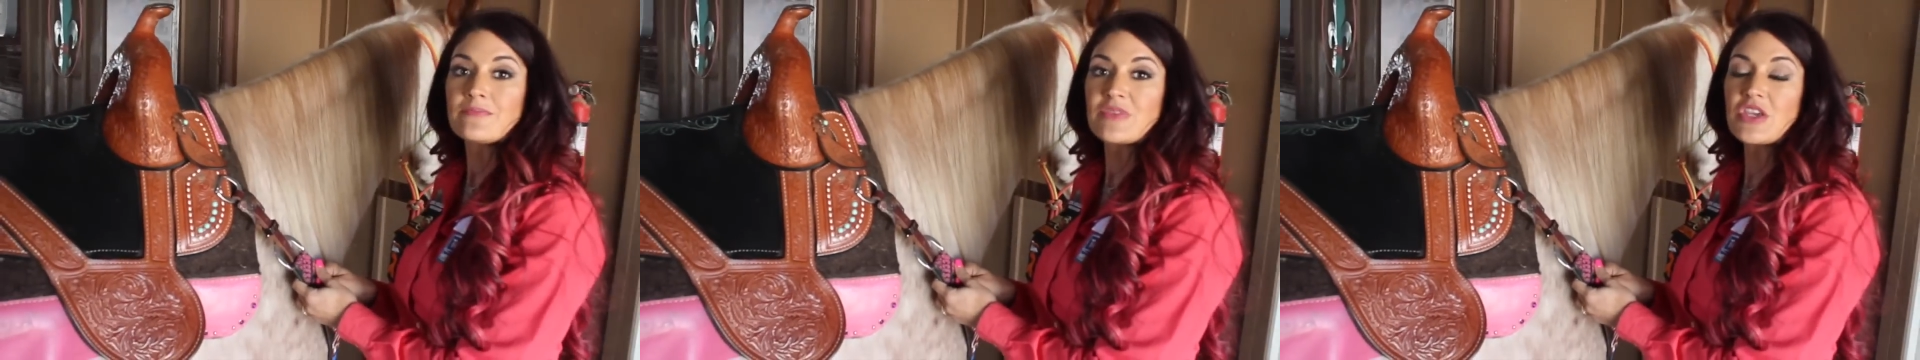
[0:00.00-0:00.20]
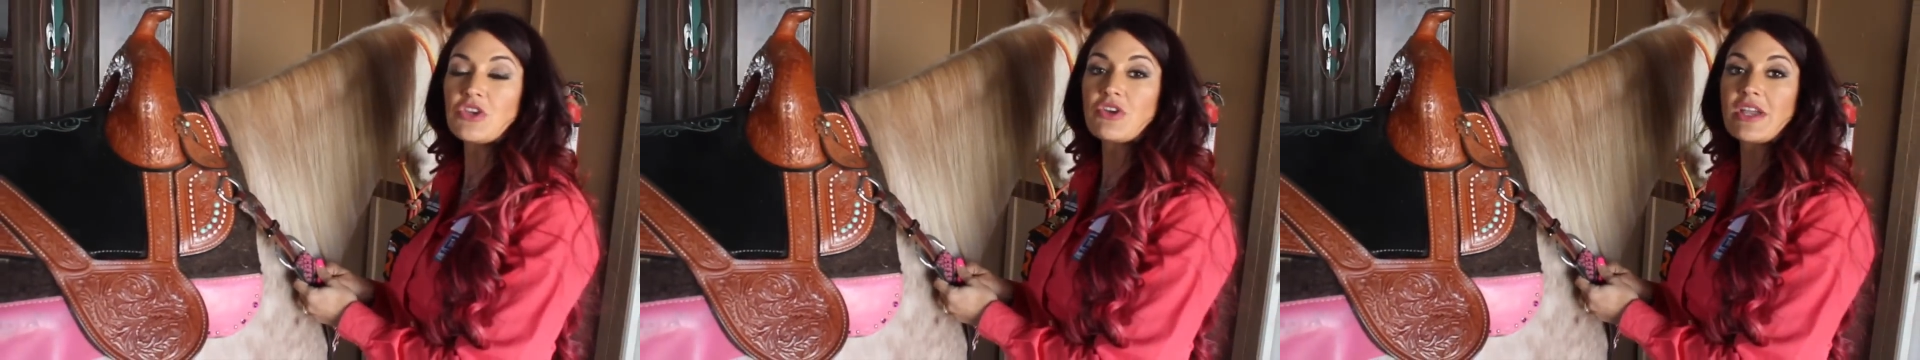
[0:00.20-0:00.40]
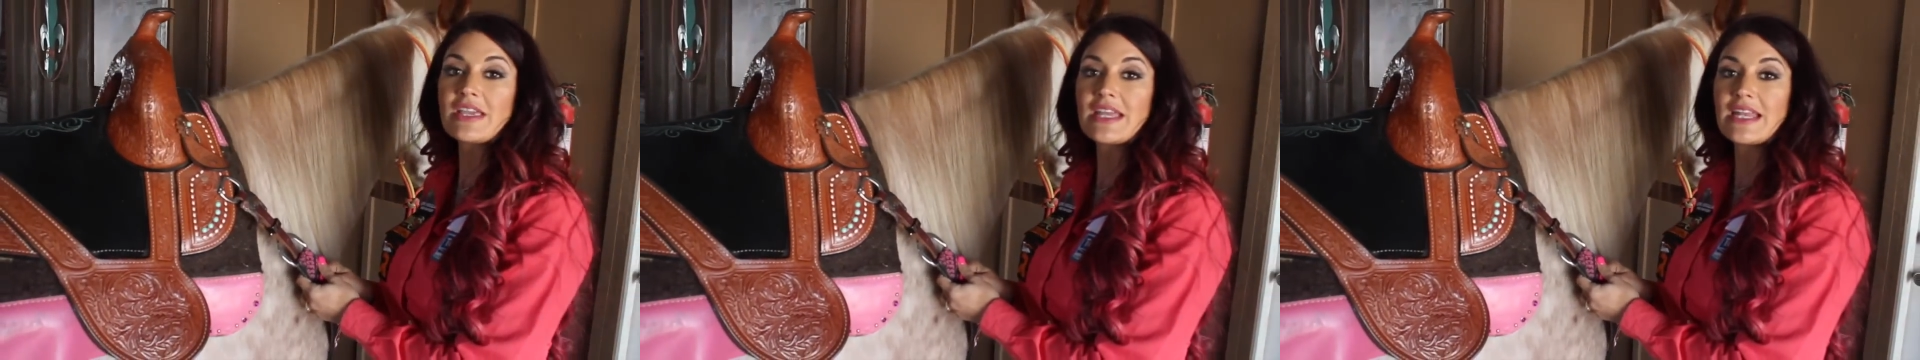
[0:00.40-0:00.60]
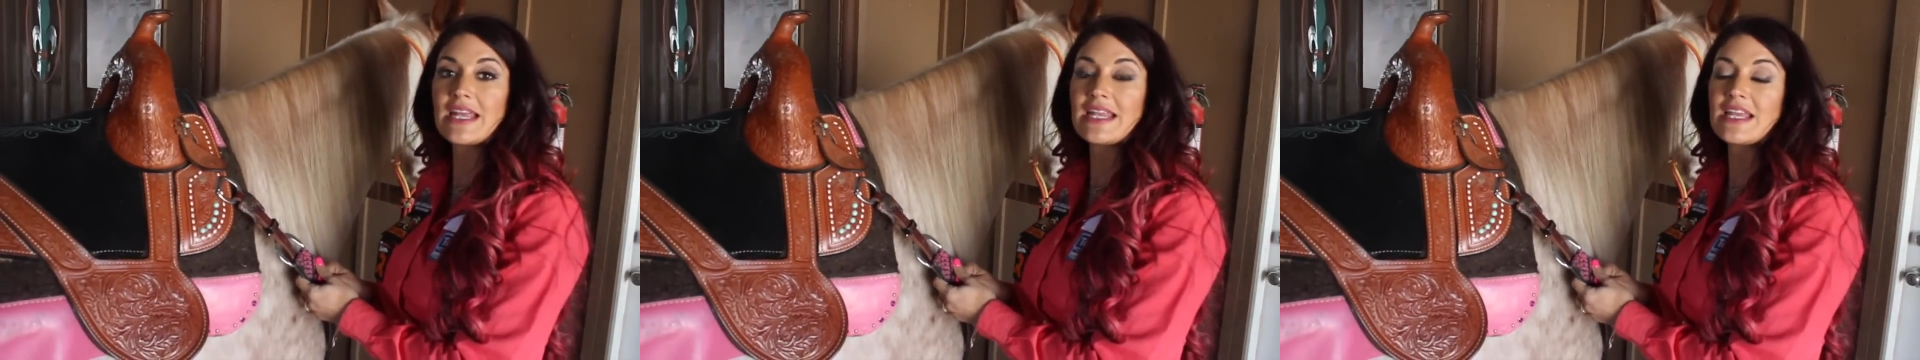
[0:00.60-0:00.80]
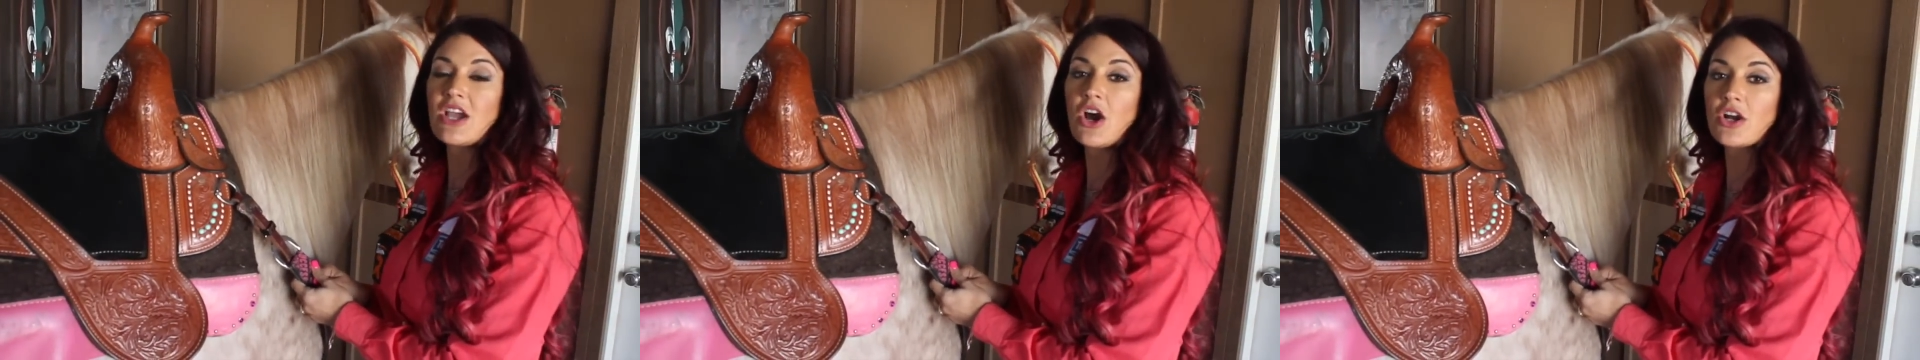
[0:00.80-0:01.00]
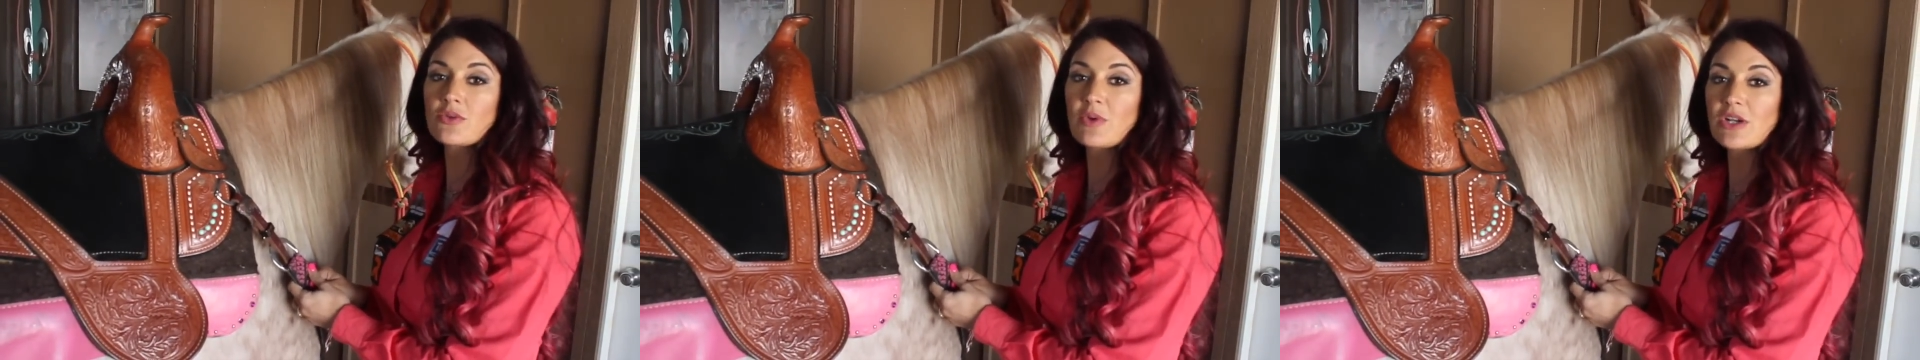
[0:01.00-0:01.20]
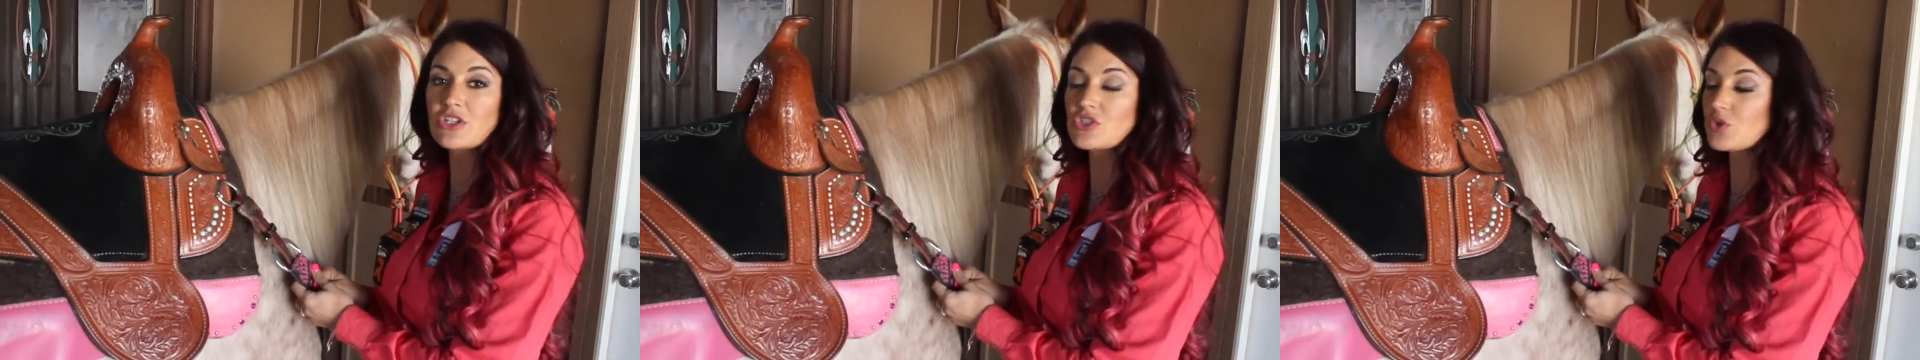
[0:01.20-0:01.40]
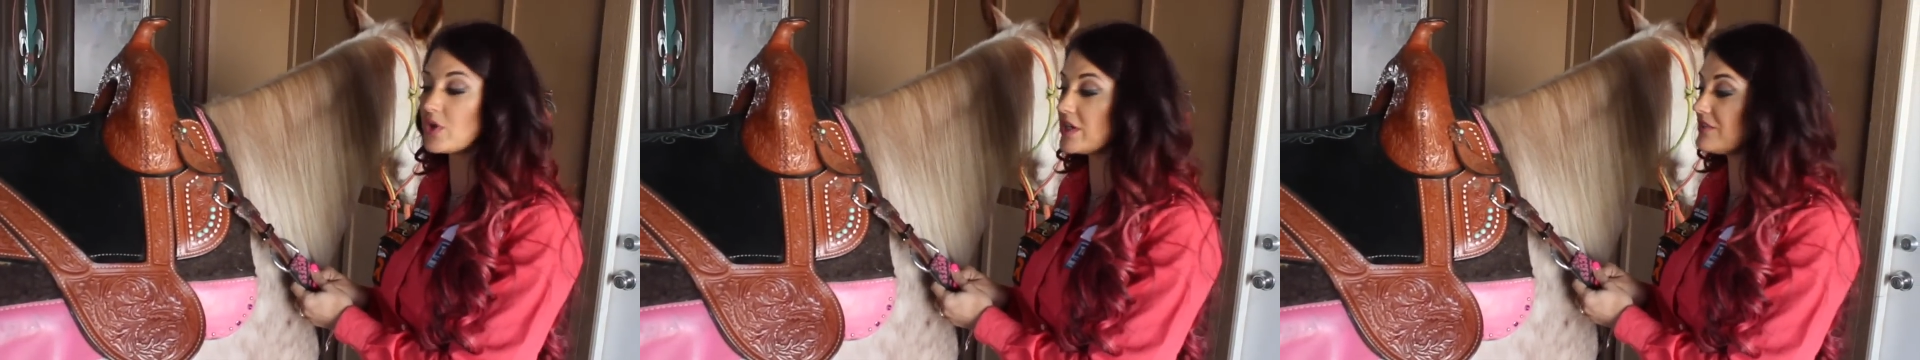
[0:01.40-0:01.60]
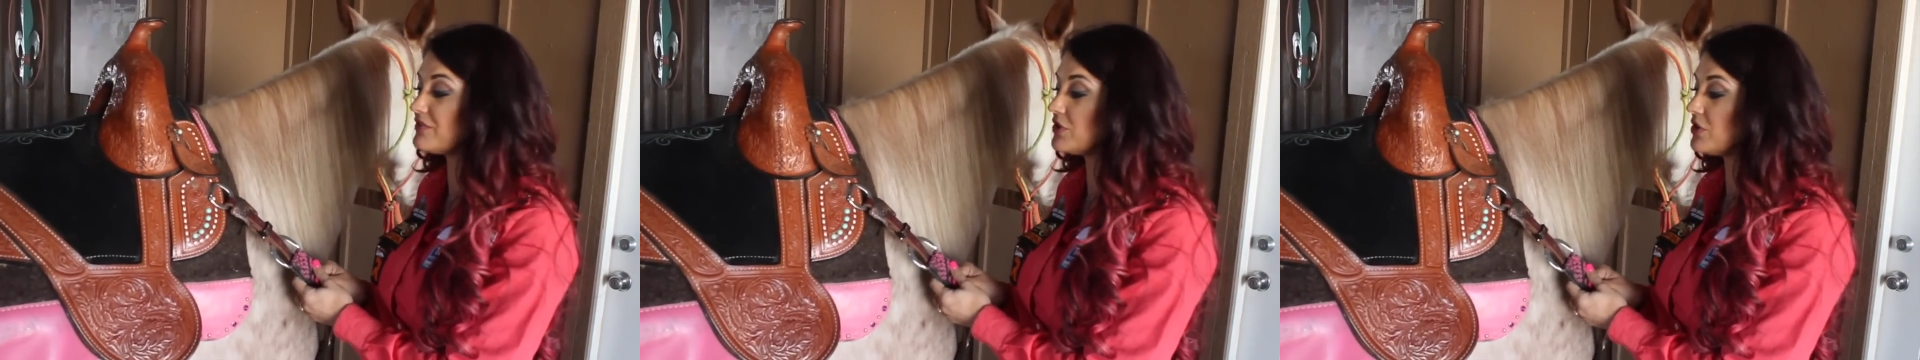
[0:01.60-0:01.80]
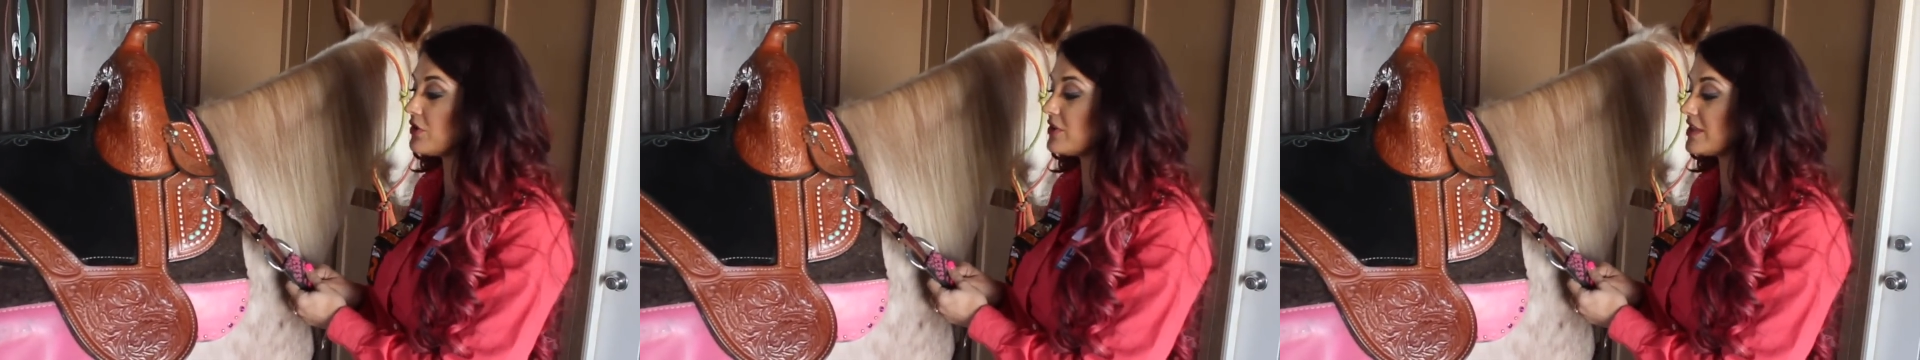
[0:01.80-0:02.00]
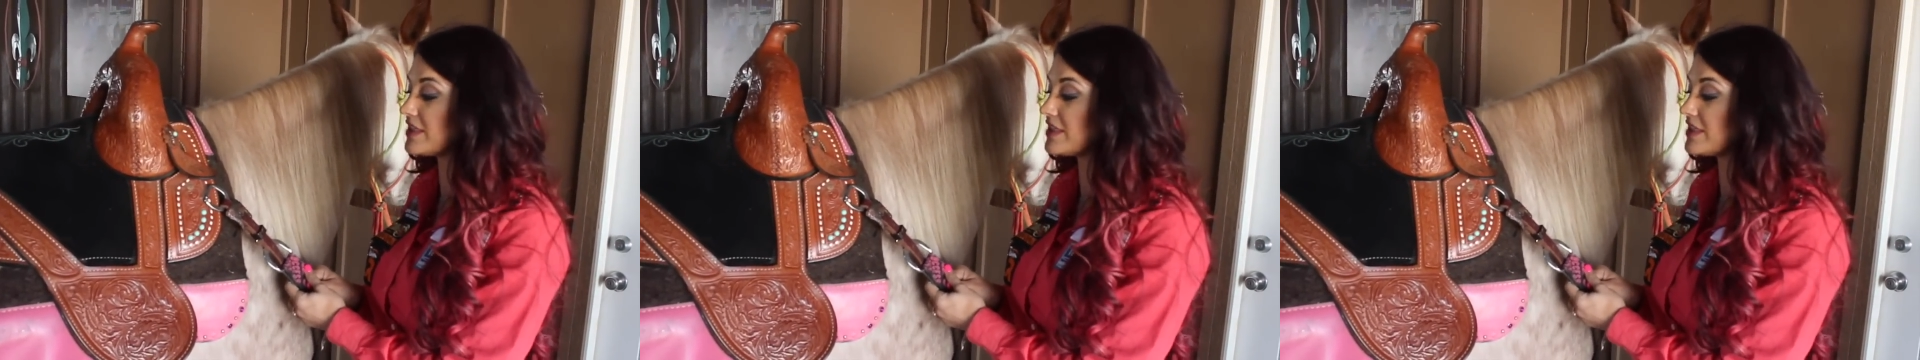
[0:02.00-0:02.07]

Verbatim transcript: that you can get at any hardware store and if you know